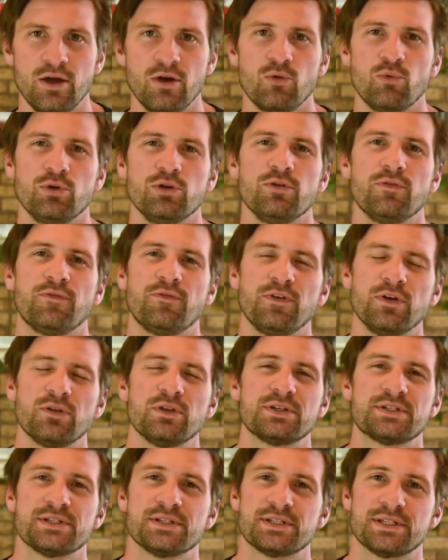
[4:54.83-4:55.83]
When you feel the
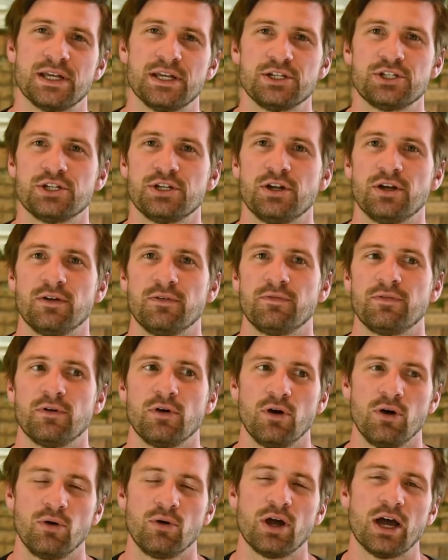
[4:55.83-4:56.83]
sensation of,
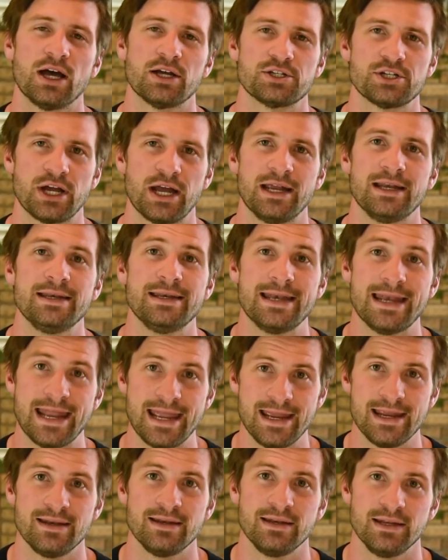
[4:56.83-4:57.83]
oh gosh, I
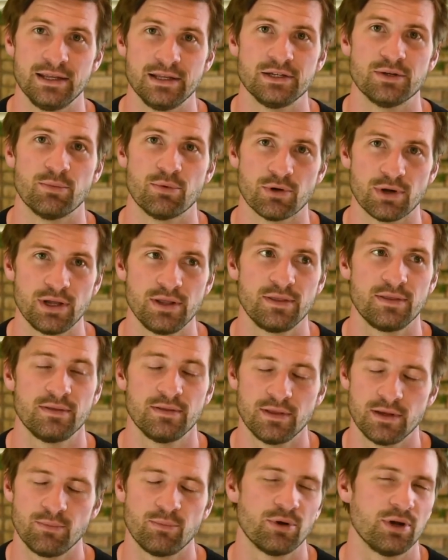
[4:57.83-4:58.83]
need to breathe,
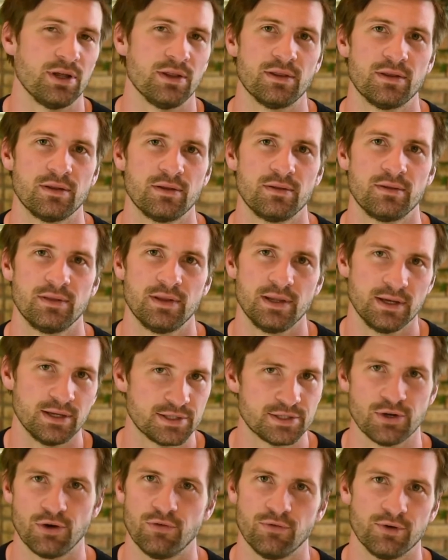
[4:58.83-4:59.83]
then breathe. Then
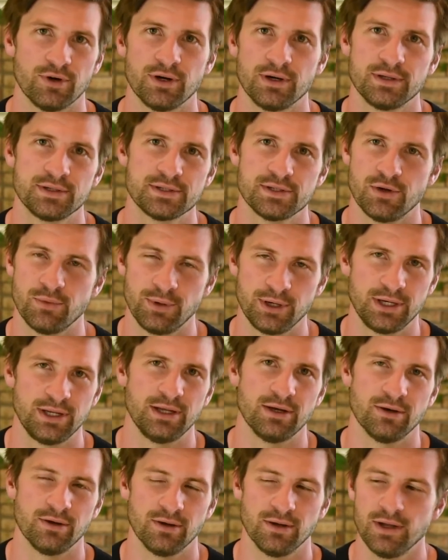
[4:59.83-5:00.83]
it's over. It's no big
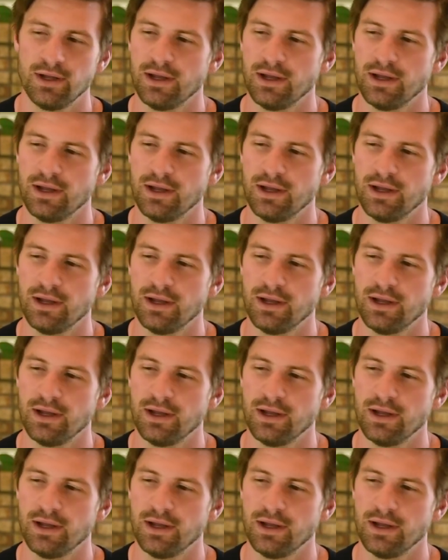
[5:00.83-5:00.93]
deal.